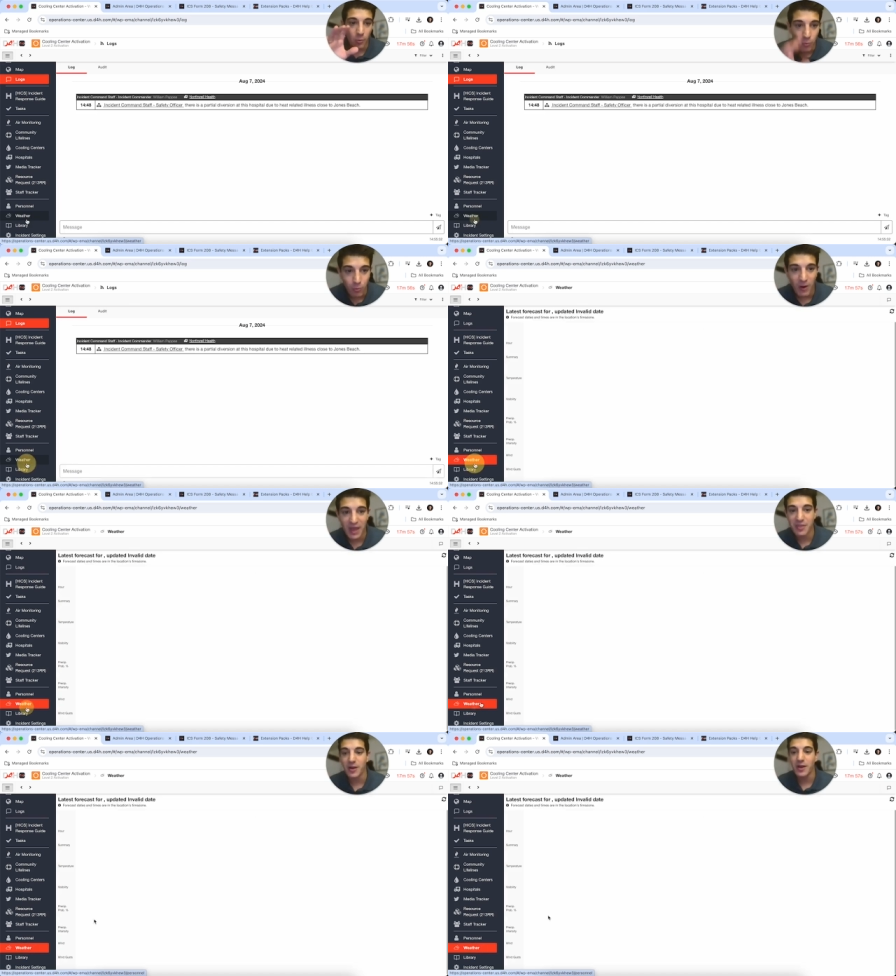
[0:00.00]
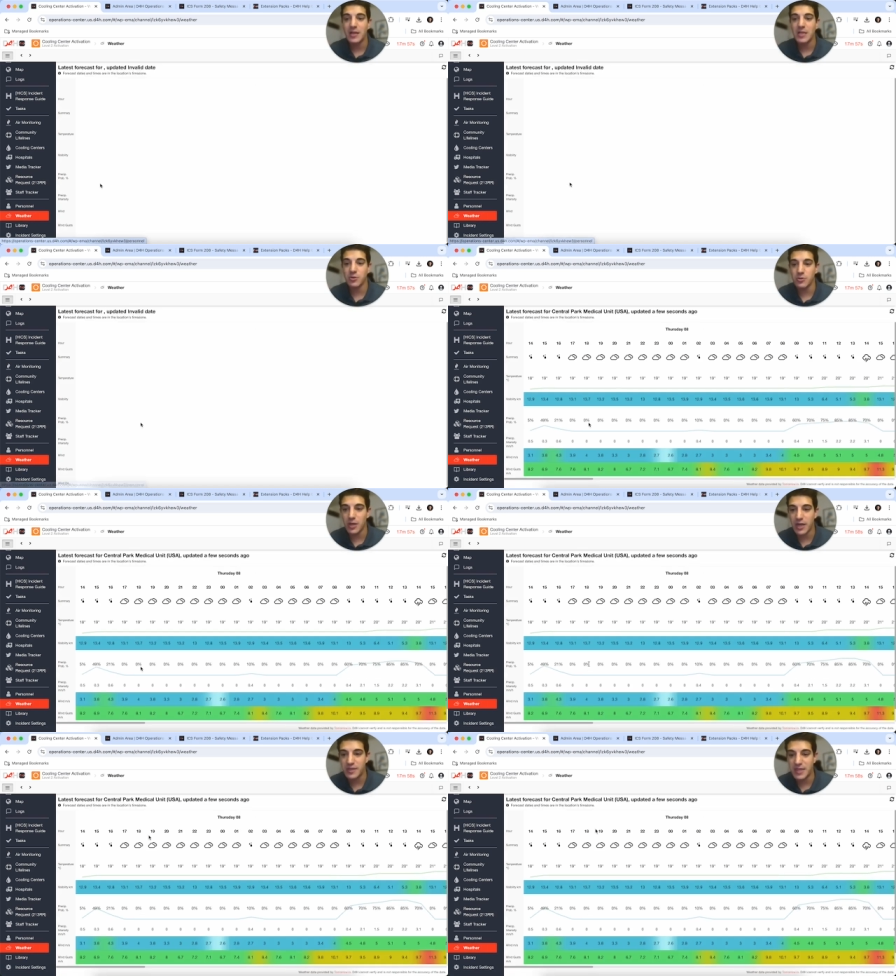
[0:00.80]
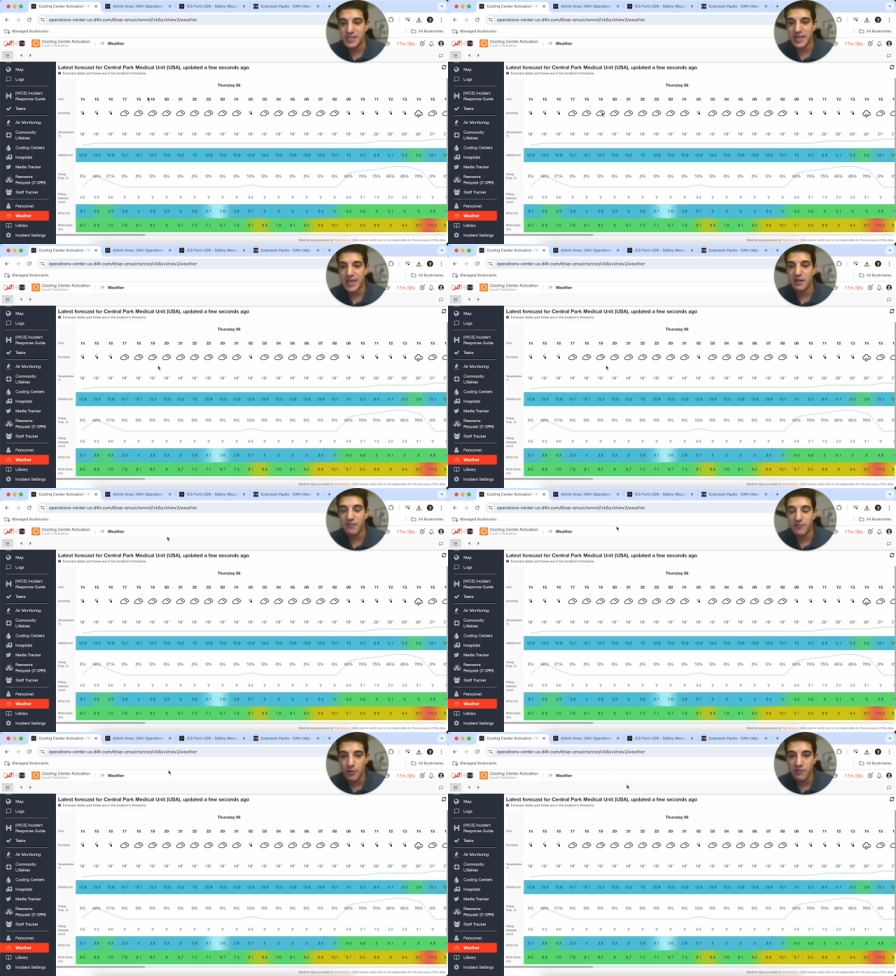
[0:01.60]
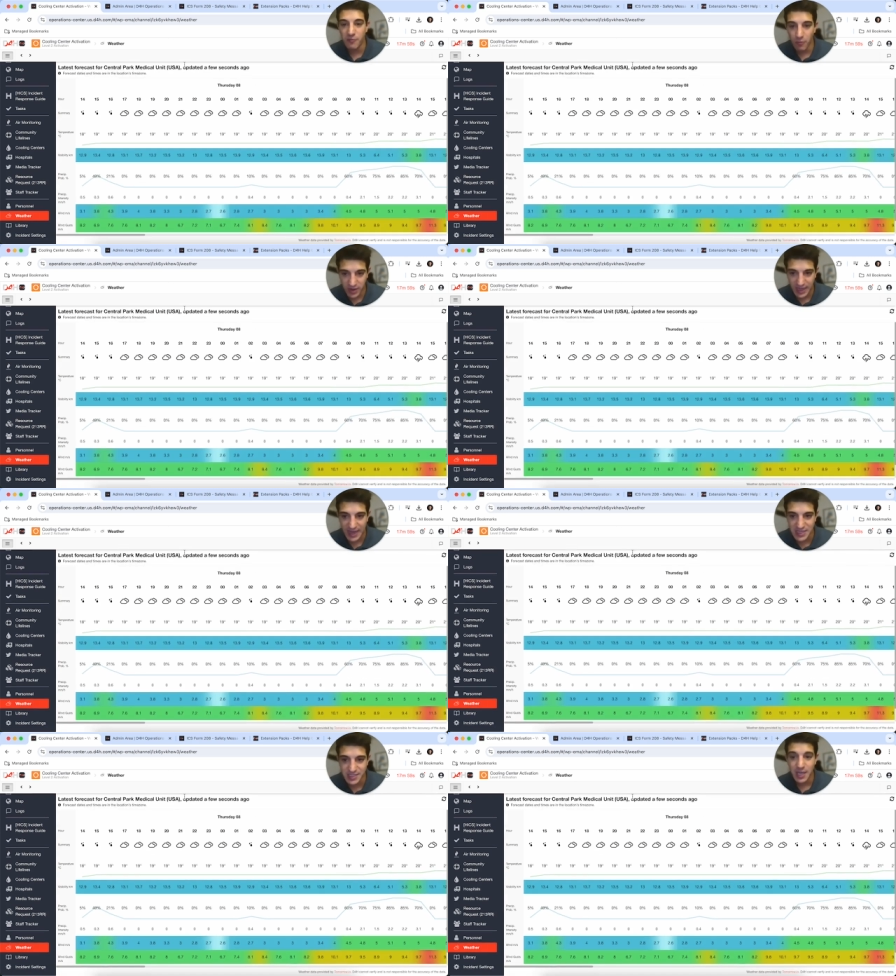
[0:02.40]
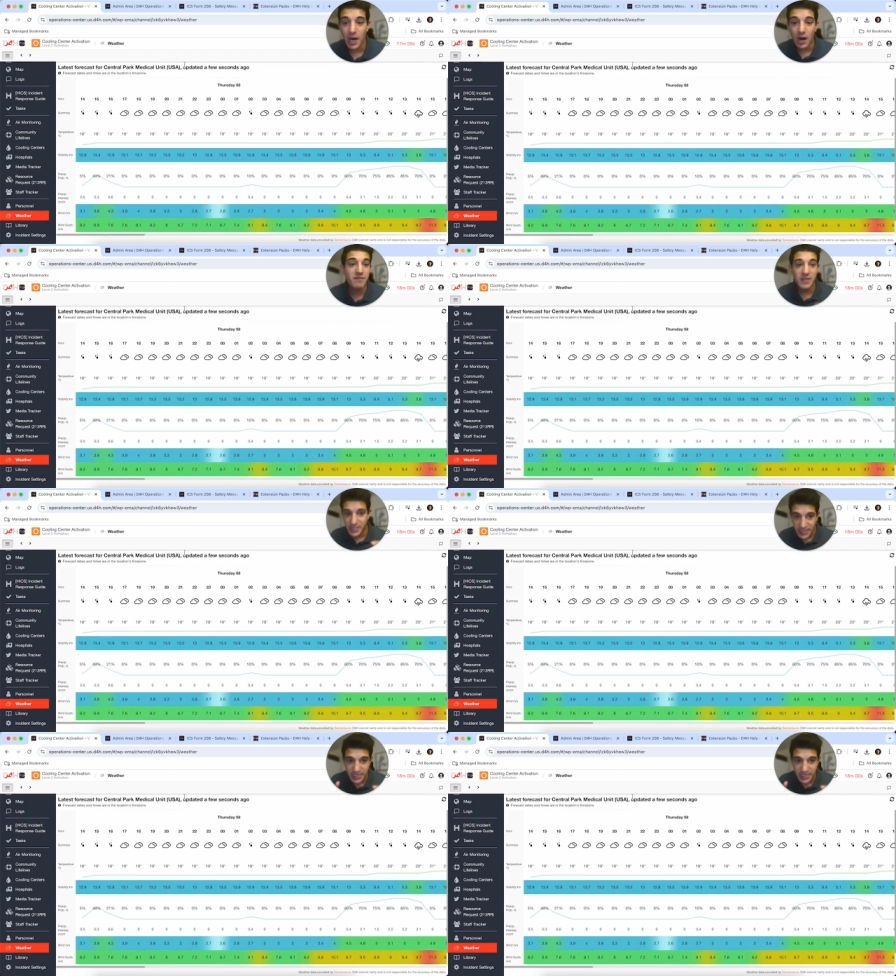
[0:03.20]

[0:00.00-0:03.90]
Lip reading: weather. So look at this. I can get a full forecast of this heat